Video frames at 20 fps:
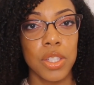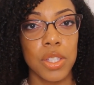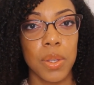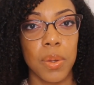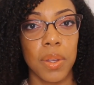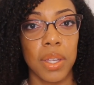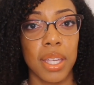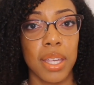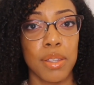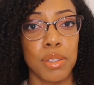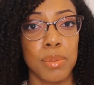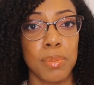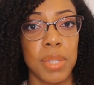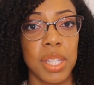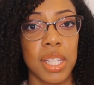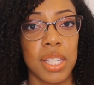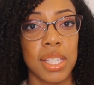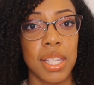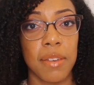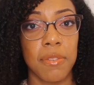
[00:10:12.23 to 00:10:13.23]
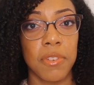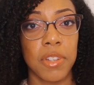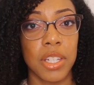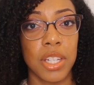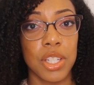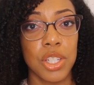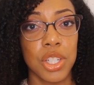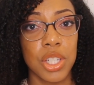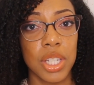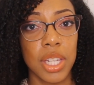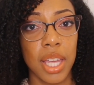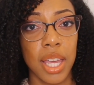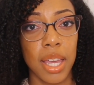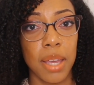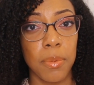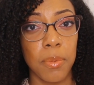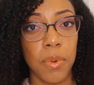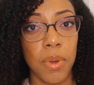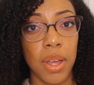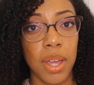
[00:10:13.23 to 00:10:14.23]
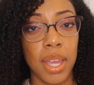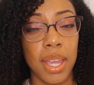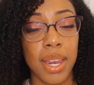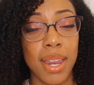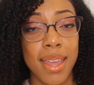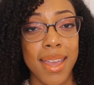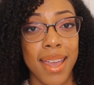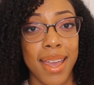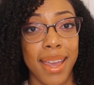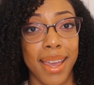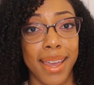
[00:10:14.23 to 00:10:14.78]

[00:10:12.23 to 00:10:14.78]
So it gives me the definition I want,